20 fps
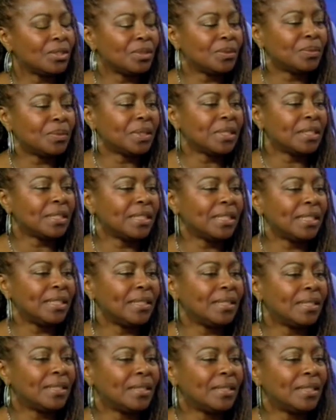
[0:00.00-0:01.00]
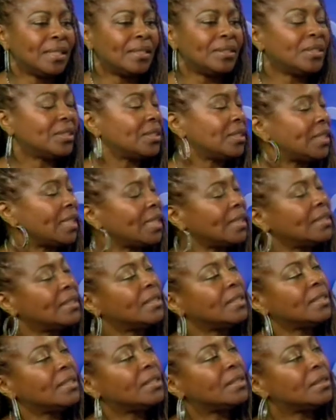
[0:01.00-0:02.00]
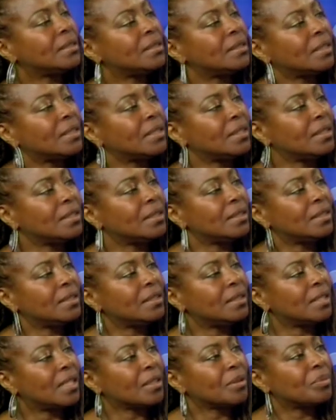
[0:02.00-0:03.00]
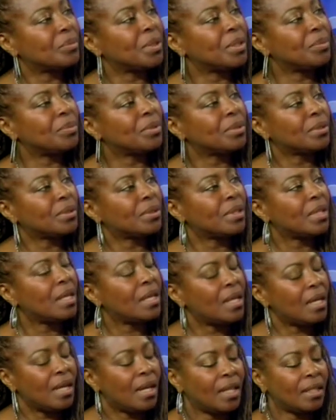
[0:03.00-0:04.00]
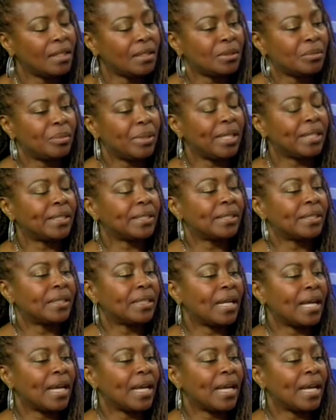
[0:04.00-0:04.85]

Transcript: to really understand these these young people a little better,